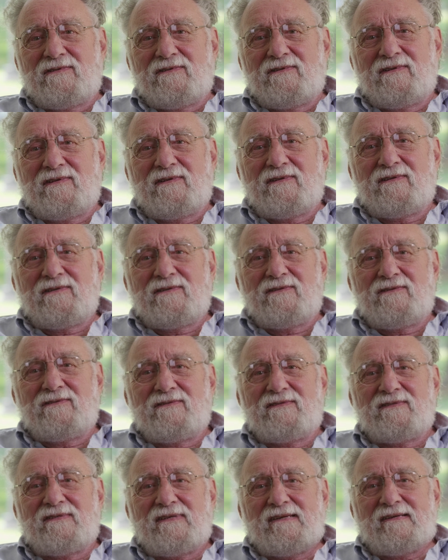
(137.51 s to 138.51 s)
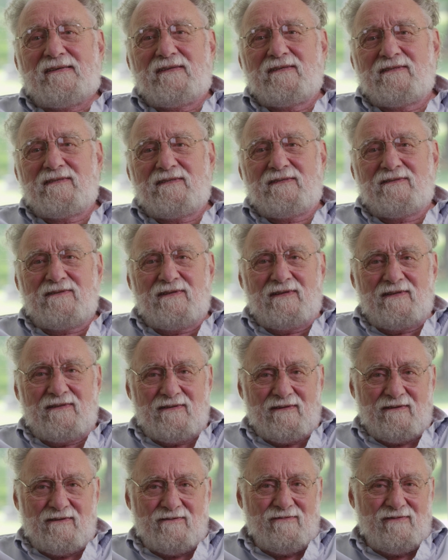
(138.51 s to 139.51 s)
learning to do science, learning
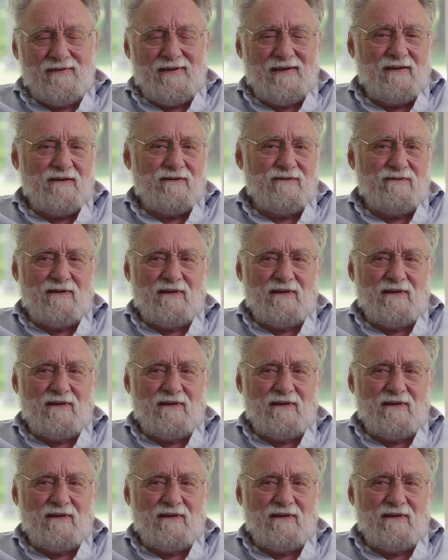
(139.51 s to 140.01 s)
to create new